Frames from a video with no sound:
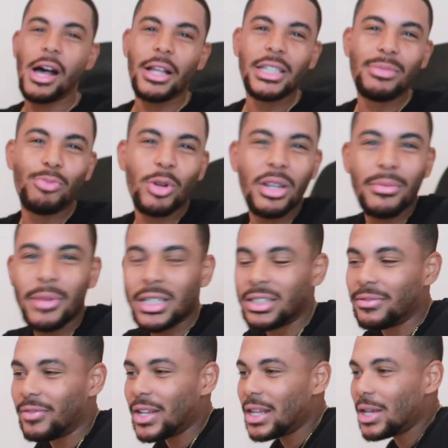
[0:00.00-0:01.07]
This pretty
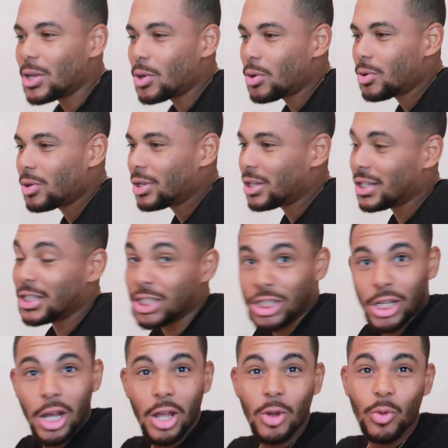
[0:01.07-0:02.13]
much video is
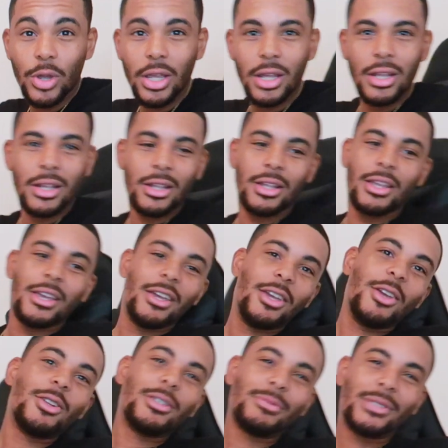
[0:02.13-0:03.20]
done with.
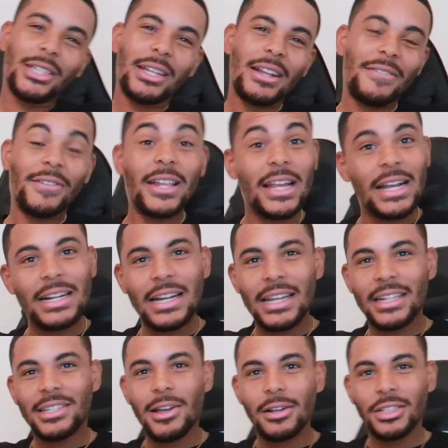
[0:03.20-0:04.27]
You know what I'm saying? I feel like I kind
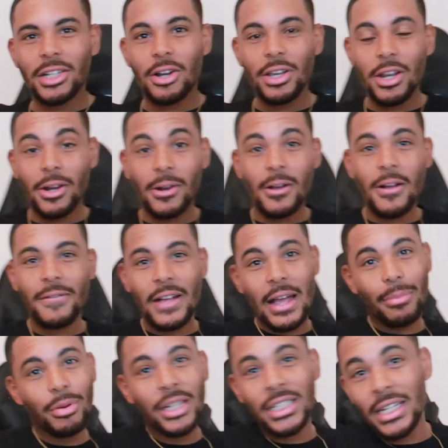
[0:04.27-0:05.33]
of talked y'all ear off.
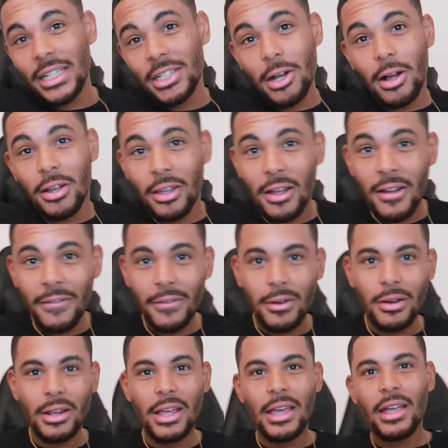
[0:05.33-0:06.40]
I appreciate y'all y'all
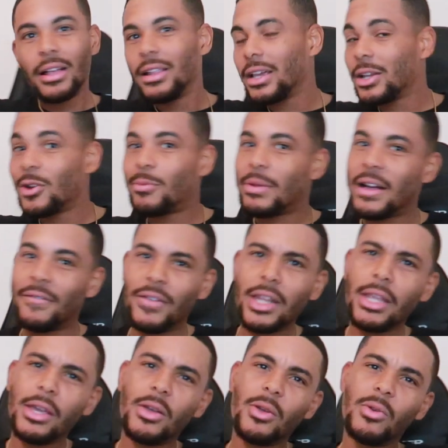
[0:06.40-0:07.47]
for clicking on my
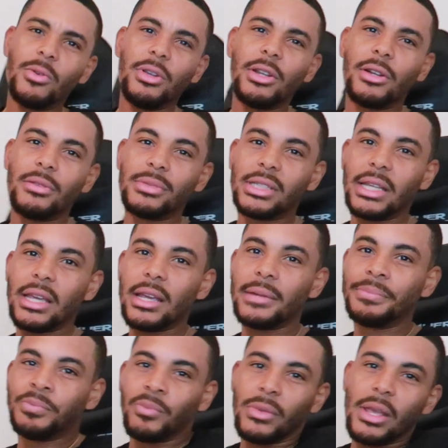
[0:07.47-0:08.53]
video, you know what I'm
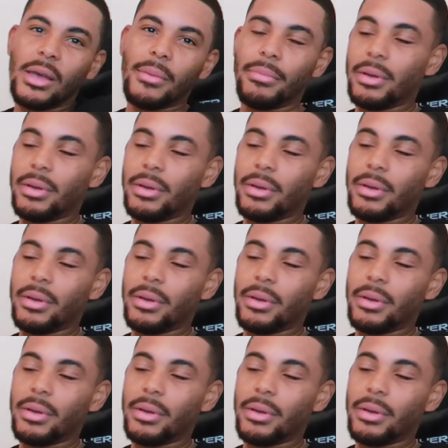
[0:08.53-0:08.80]
saying?